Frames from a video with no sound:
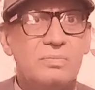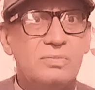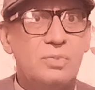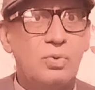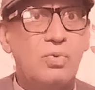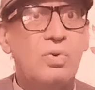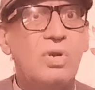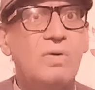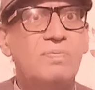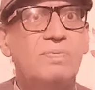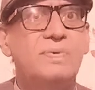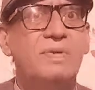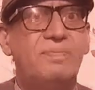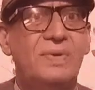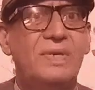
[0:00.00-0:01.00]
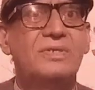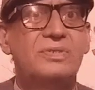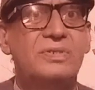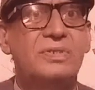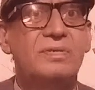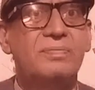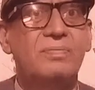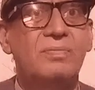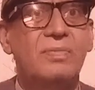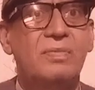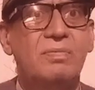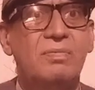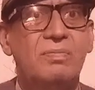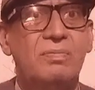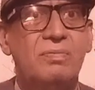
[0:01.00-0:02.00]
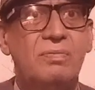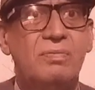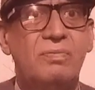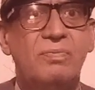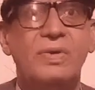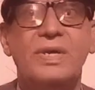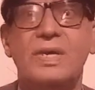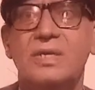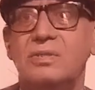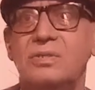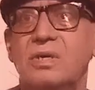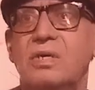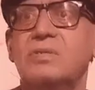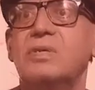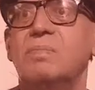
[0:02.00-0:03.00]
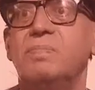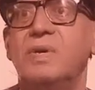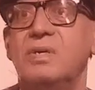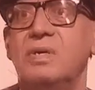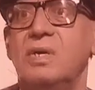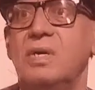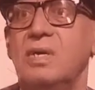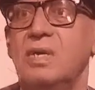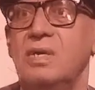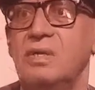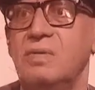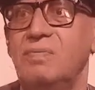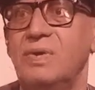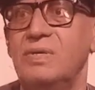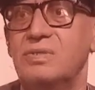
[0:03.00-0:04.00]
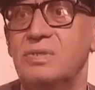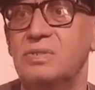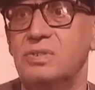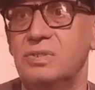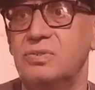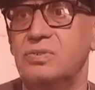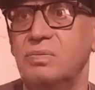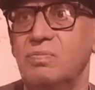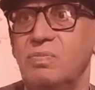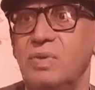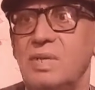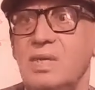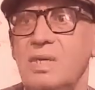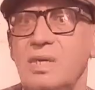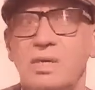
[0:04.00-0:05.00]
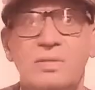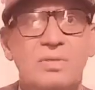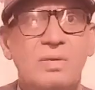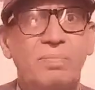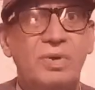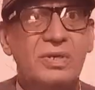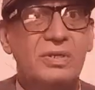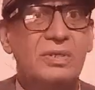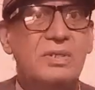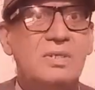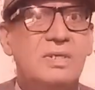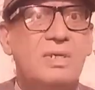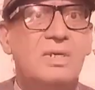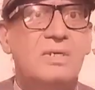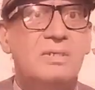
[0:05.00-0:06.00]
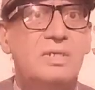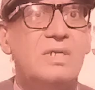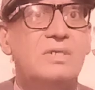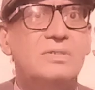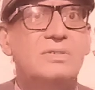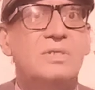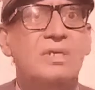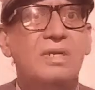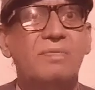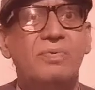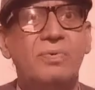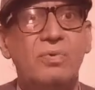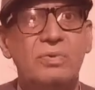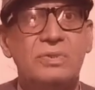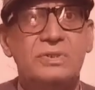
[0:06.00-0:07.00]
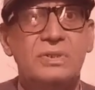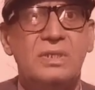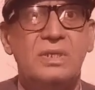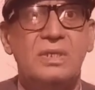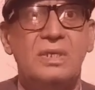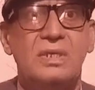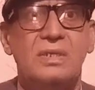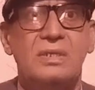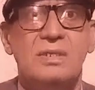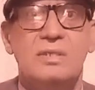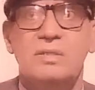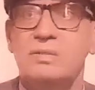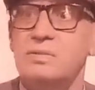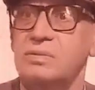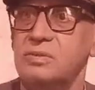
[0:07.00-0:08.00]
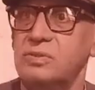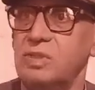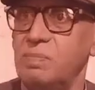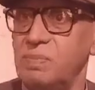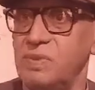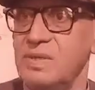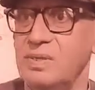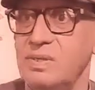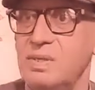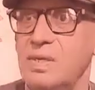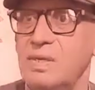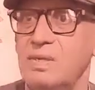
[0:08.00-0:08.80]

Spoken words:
role of defense, whereas the other defensive system in the body, that is the lymph nodes, spleen,